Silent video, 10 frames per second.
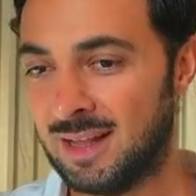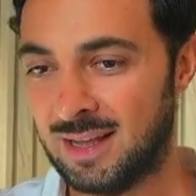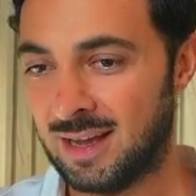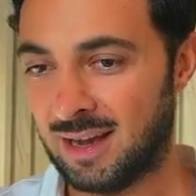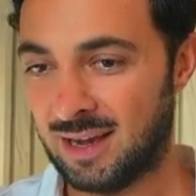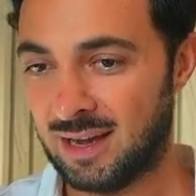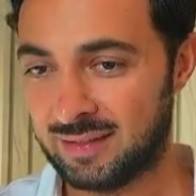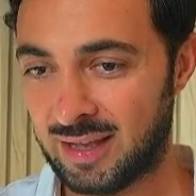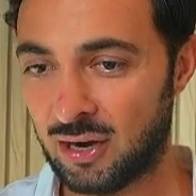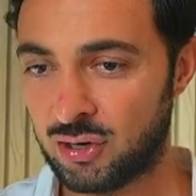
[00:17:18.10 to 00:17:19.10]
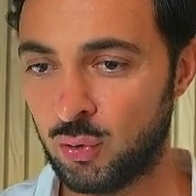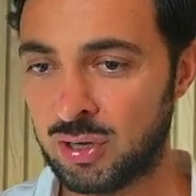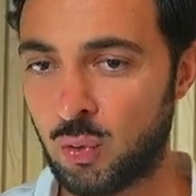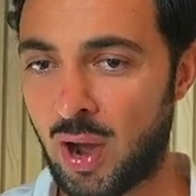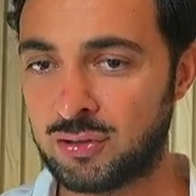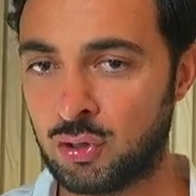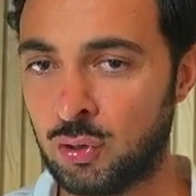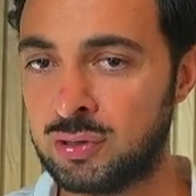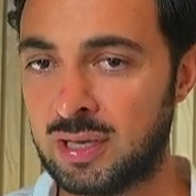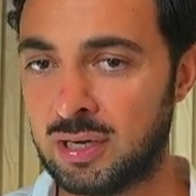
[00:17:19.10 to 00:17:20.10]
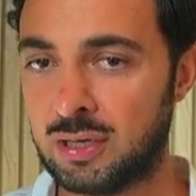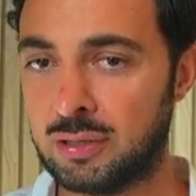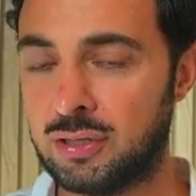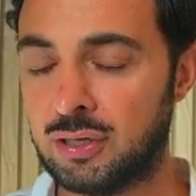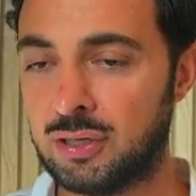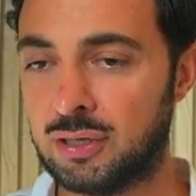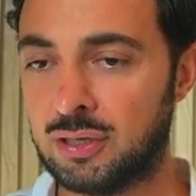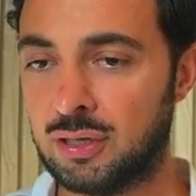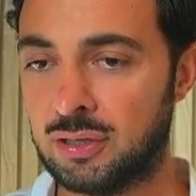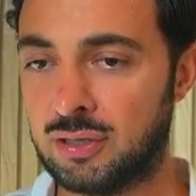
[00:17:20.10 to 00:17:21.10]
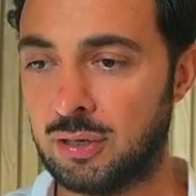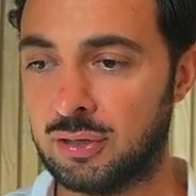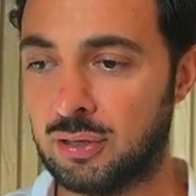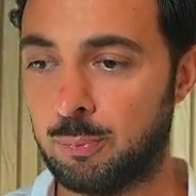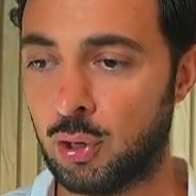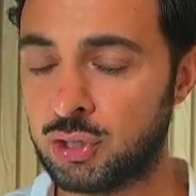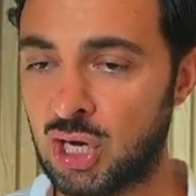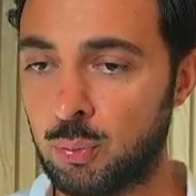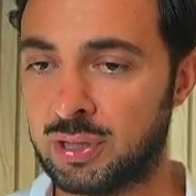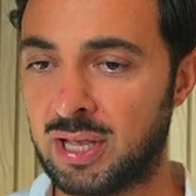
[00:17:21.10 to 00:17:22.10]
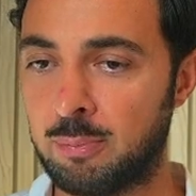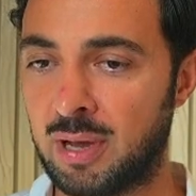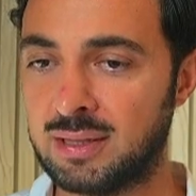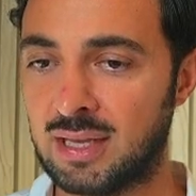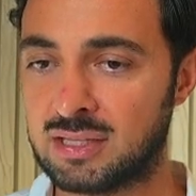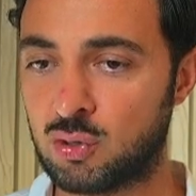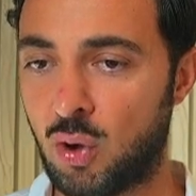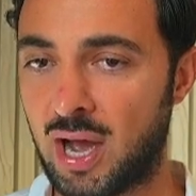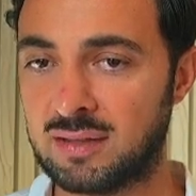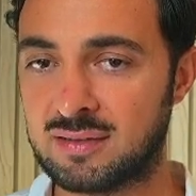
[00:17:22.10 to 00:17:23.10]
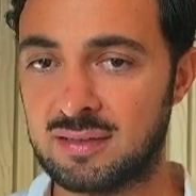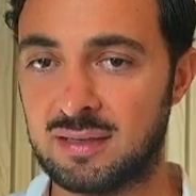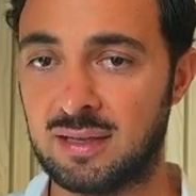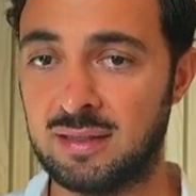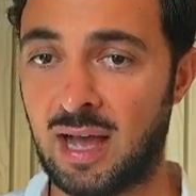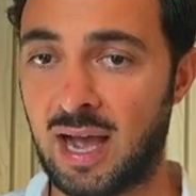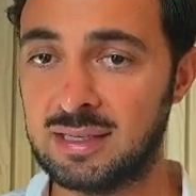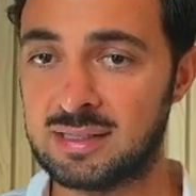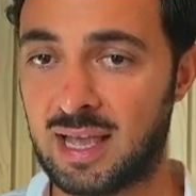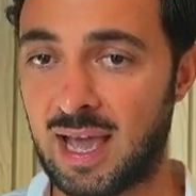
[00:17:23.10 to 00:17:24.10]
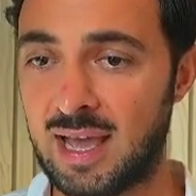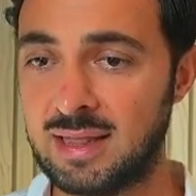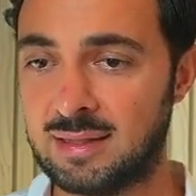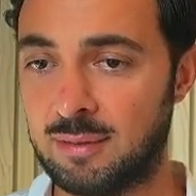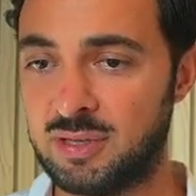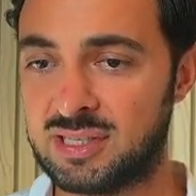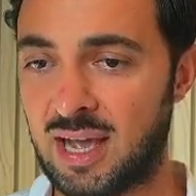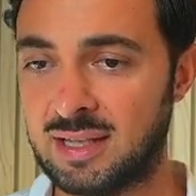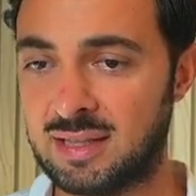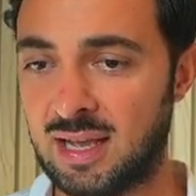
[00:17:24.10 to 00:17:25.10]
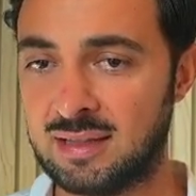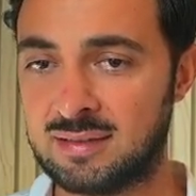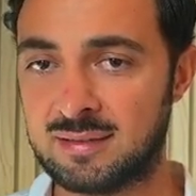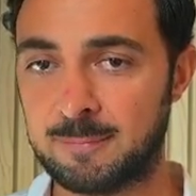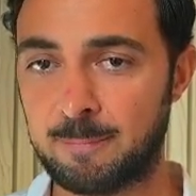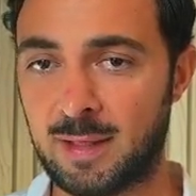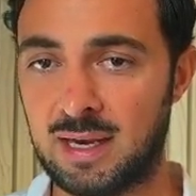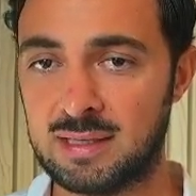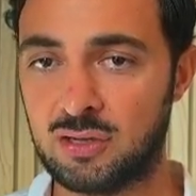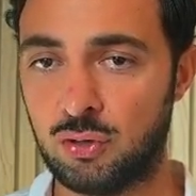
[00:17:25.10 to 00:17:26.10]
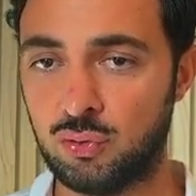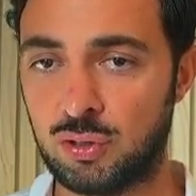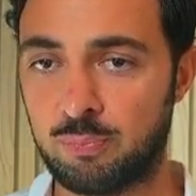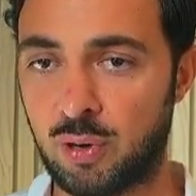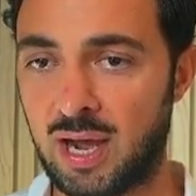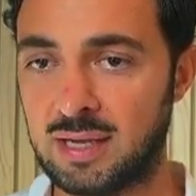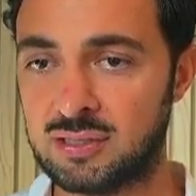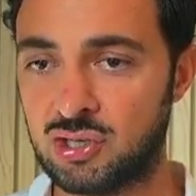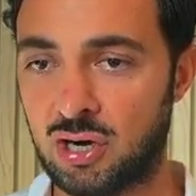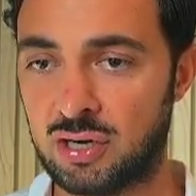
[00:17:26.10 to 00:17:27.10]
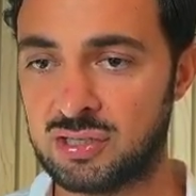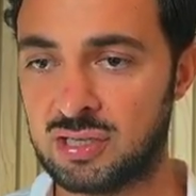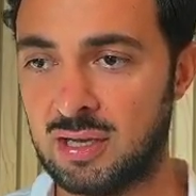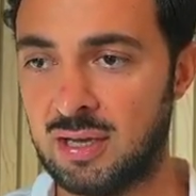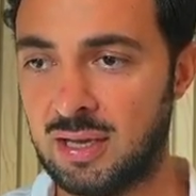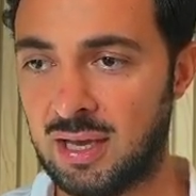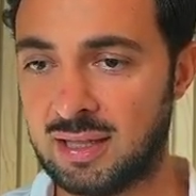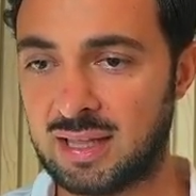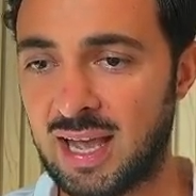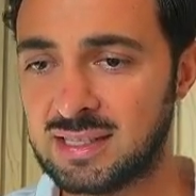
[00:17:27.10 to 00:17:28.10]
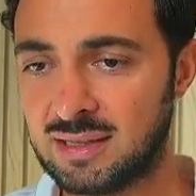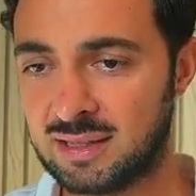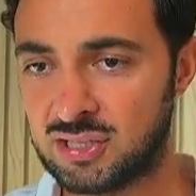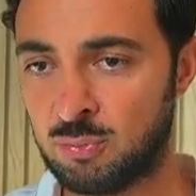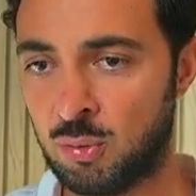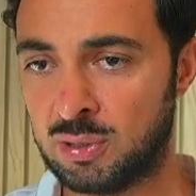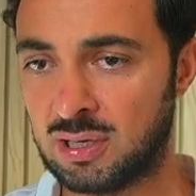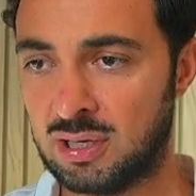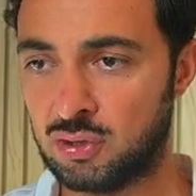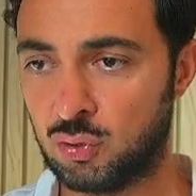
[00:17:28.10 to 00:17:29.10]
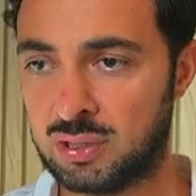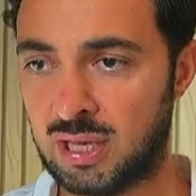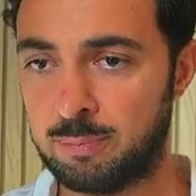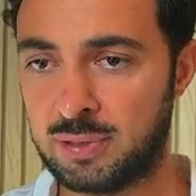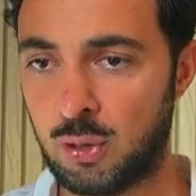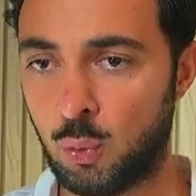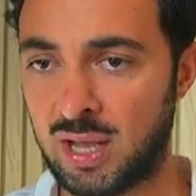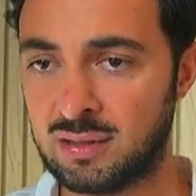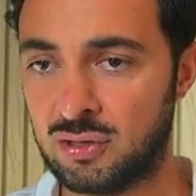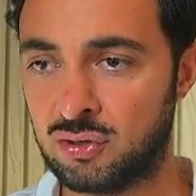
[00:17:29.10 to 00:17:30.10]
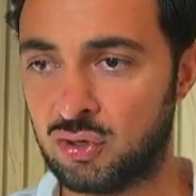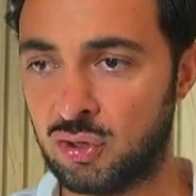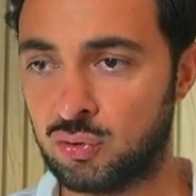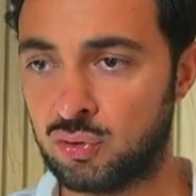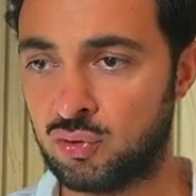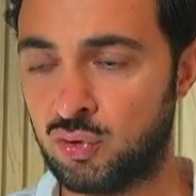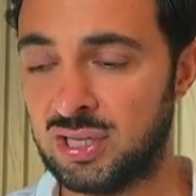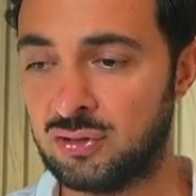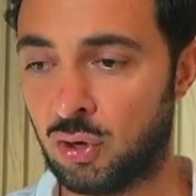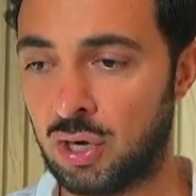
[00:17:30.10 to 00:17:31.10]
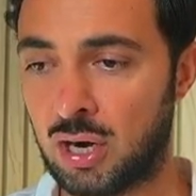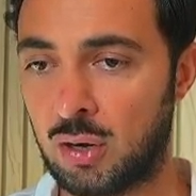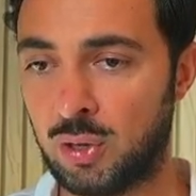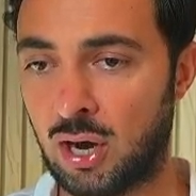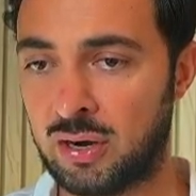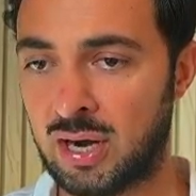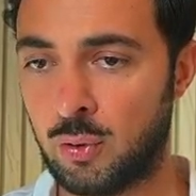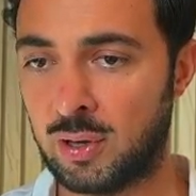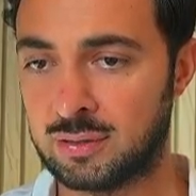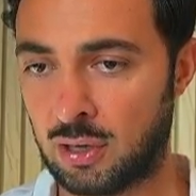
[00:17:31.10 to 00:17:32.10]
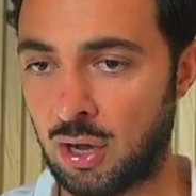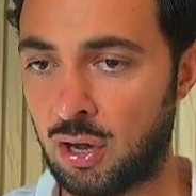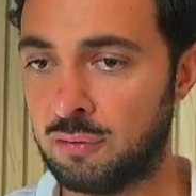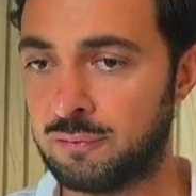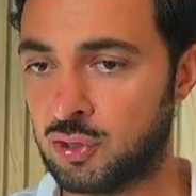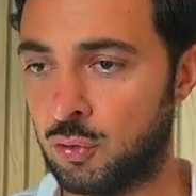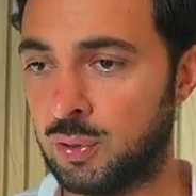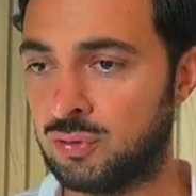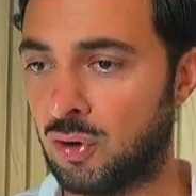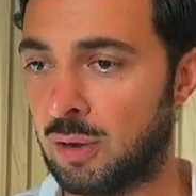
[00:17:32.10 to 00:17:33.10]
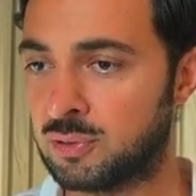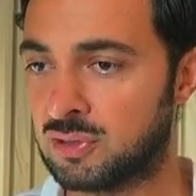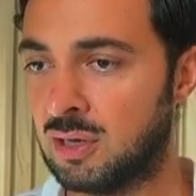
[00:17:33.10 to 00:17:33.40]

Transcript: they are doing quite good. The blockchain what they made, it's quite nice. And beside that, let's go to the price charts. It has at this moment a little dip. They went until $3. We are now at the half, so we dropped